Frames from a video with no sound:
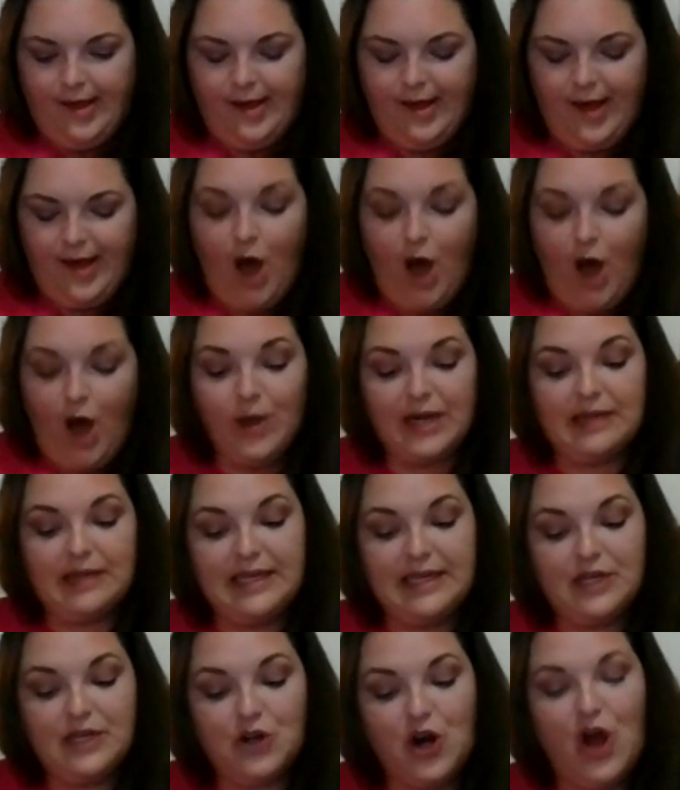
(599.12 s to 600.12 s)
Oh, and a
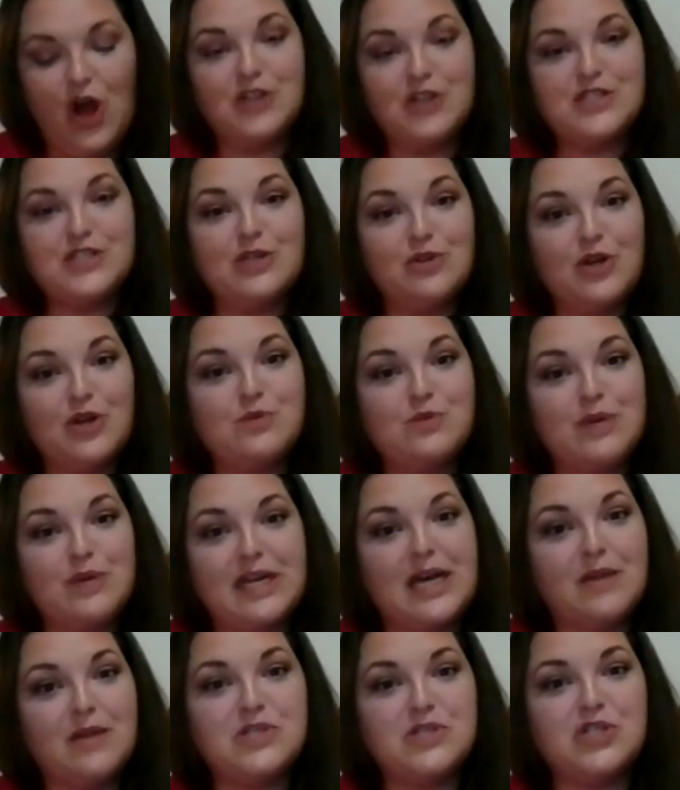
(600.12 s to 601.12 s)
leader also knows when it
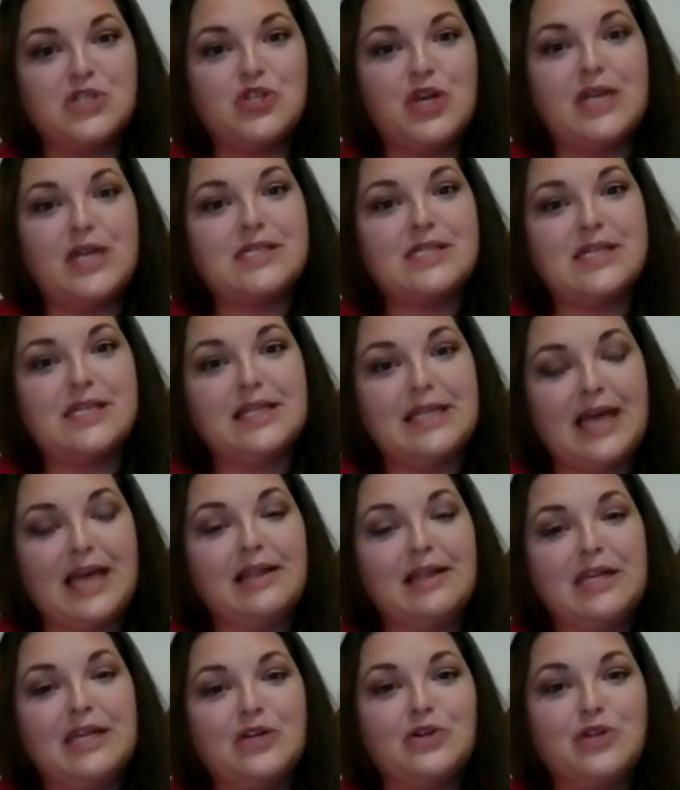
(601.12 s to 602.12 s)
comes to trainings, a
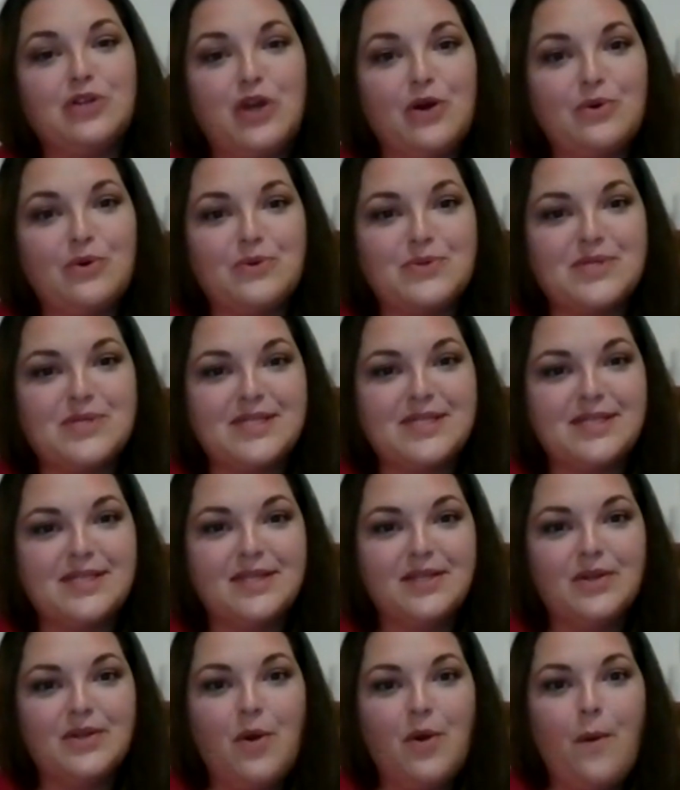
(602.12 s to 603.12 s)
leader knows
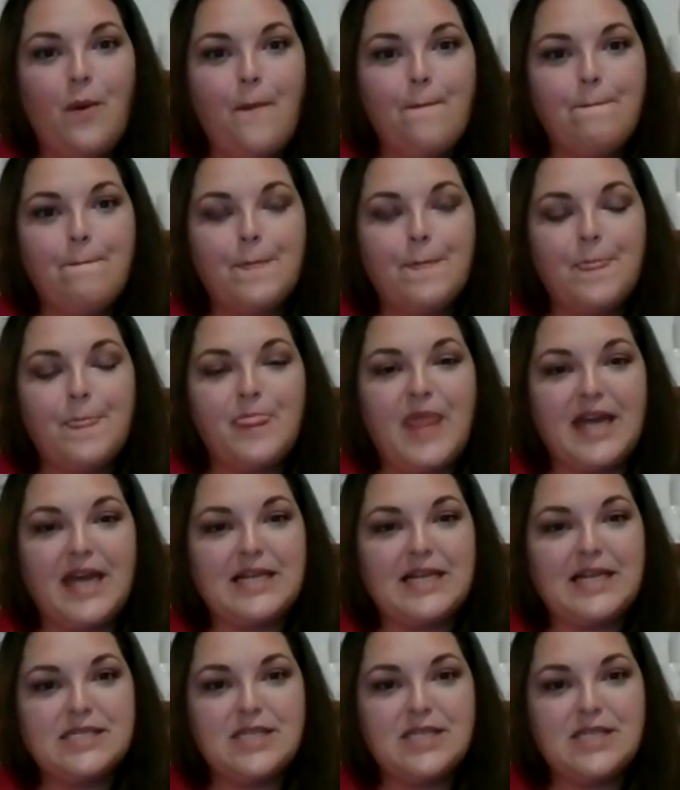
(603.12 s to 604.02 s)
that it's